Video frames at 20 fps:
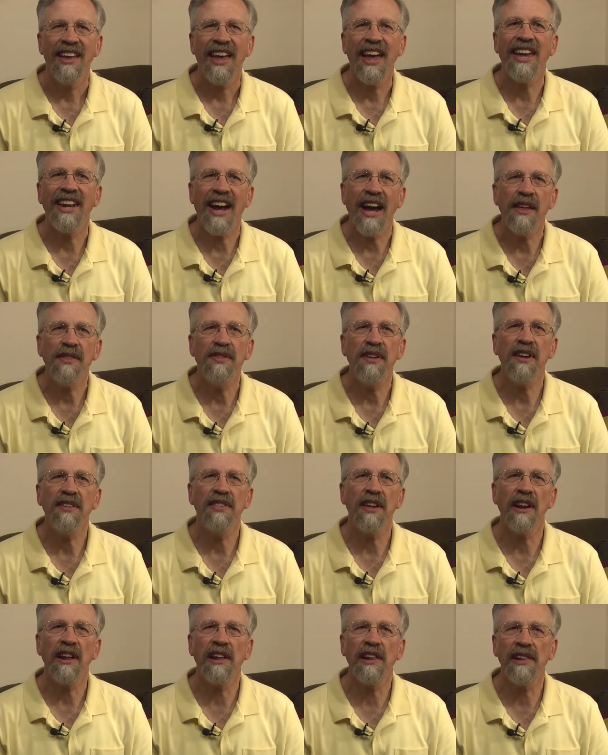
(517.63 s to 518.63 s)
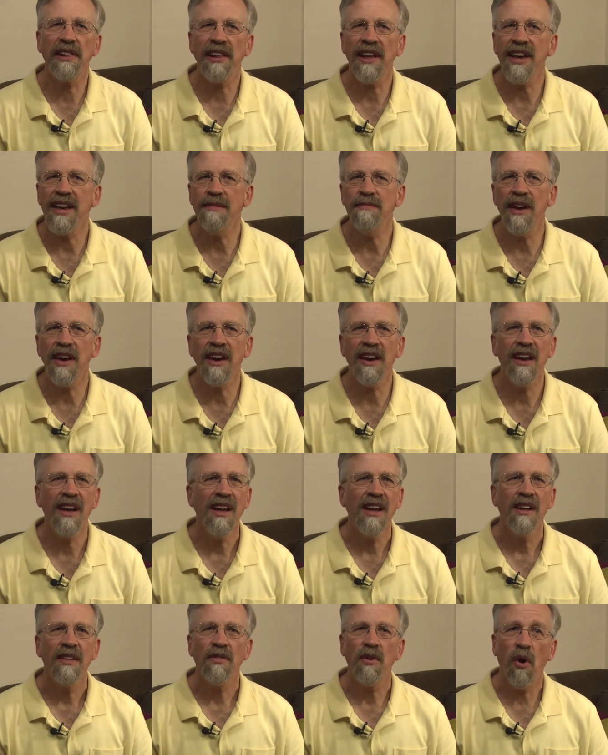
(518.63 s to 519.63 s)
And I think that claiming
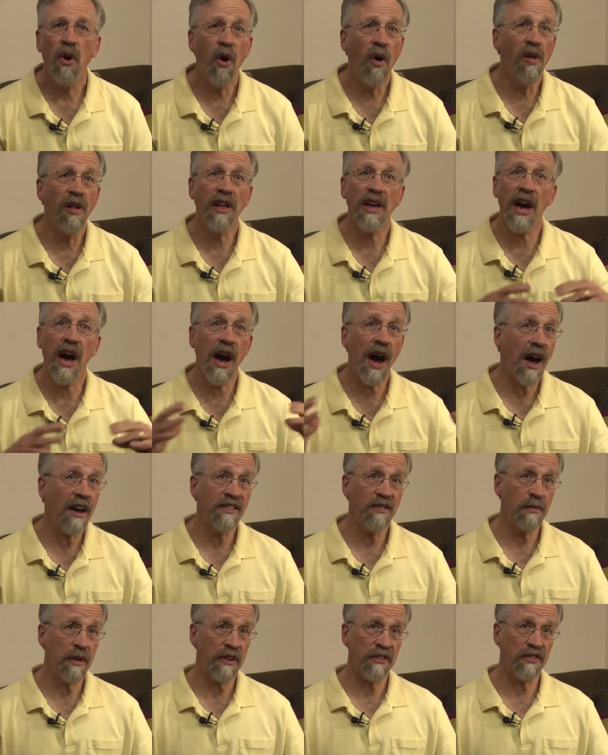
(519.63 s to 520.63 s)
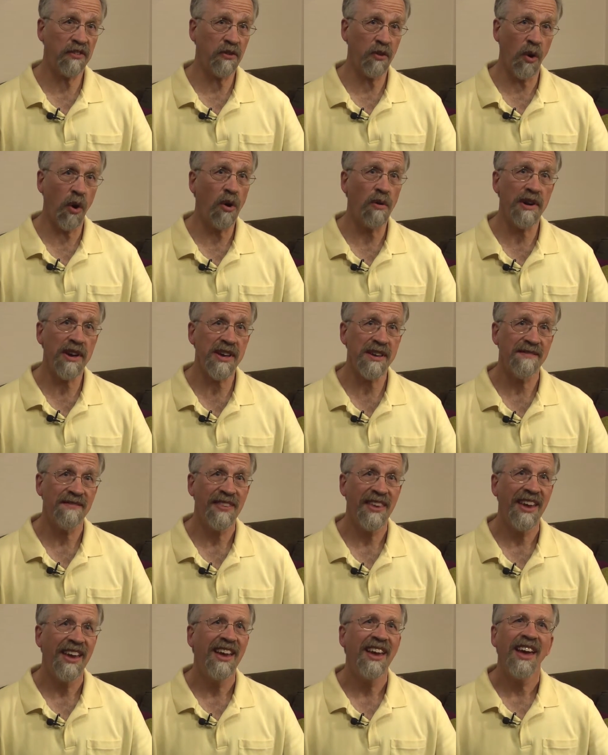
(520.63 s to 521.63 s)
the whole cosmic story
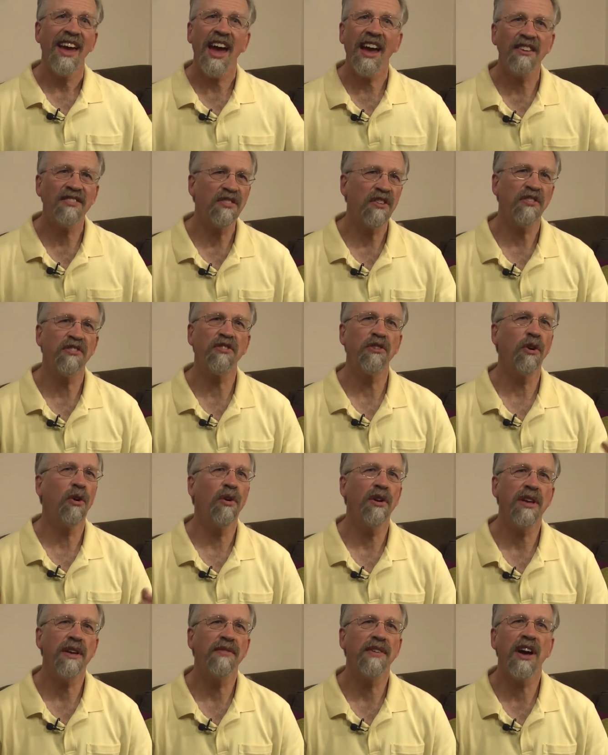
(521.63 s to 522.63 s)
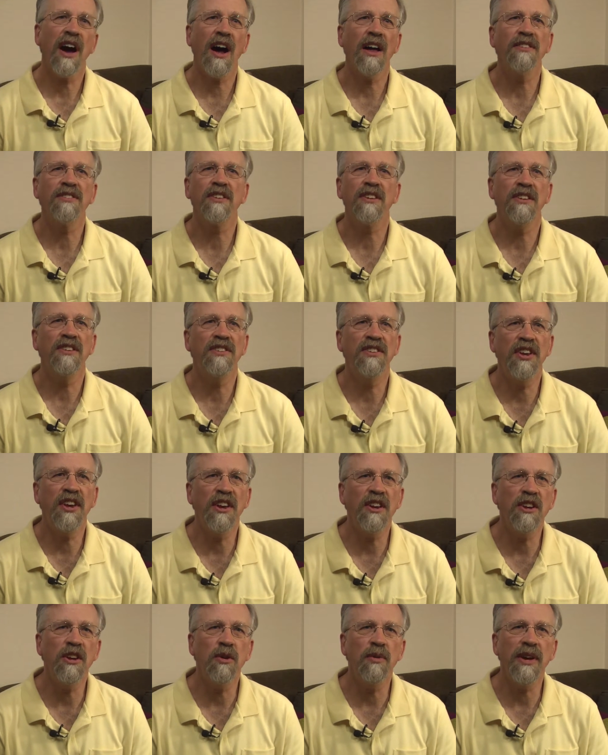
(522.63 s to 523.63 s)
as the story of God's
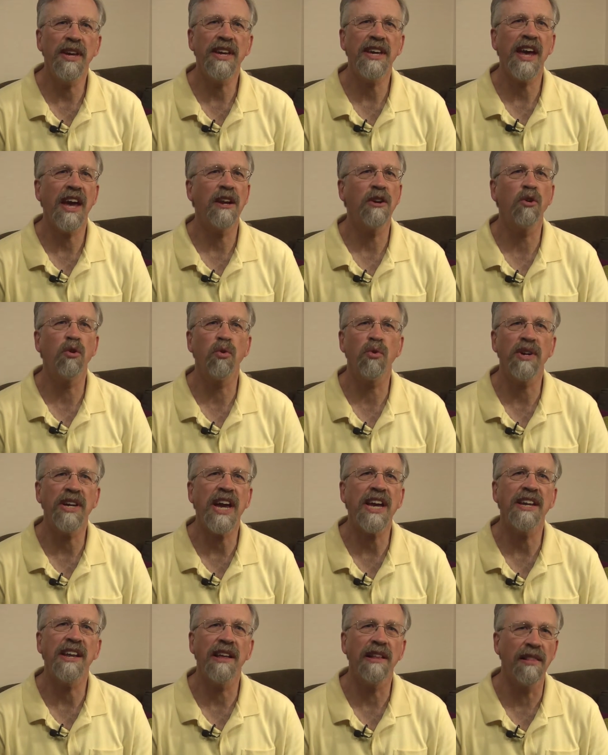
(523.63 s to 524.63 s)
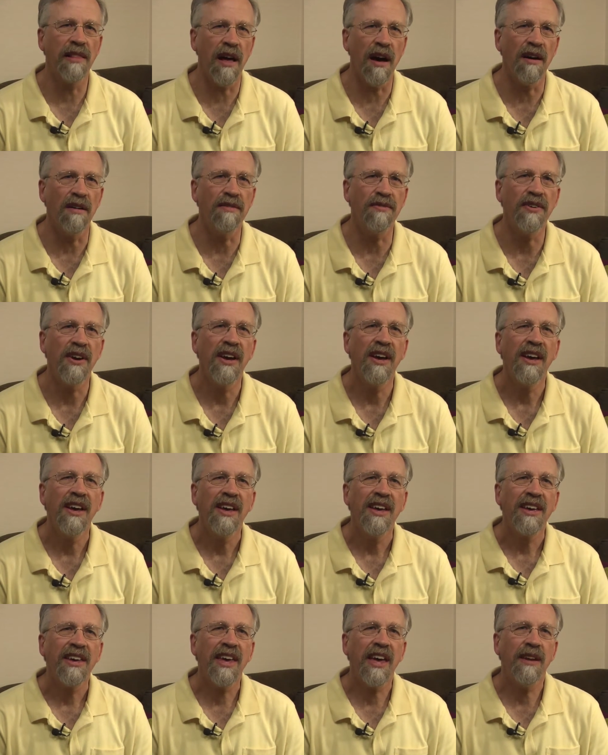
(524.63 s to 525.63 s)
continuing and creating love
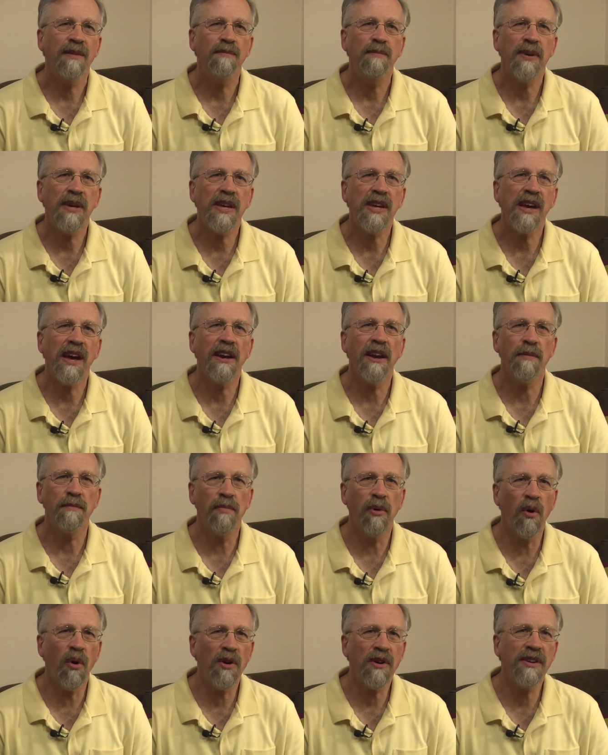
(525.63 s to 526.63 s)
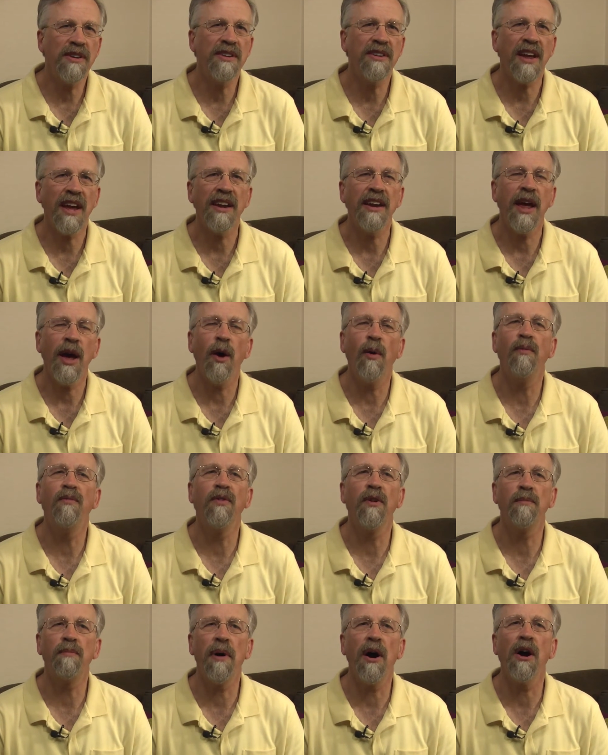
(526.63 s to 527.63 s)
can be an important and
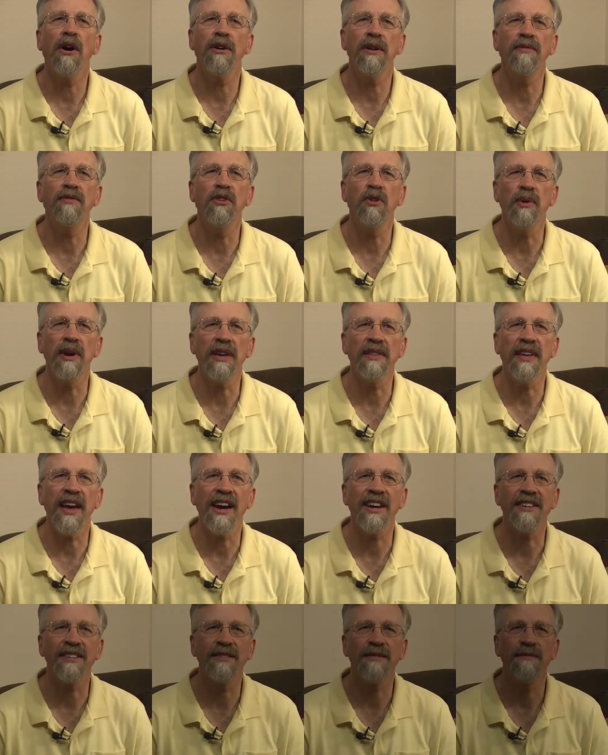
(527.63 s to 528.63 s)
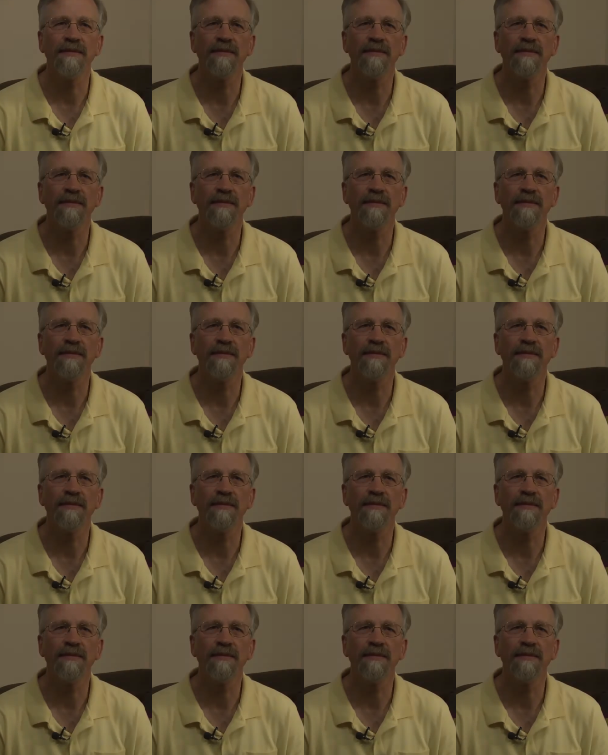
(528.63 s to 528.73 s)
helpful part of doing that.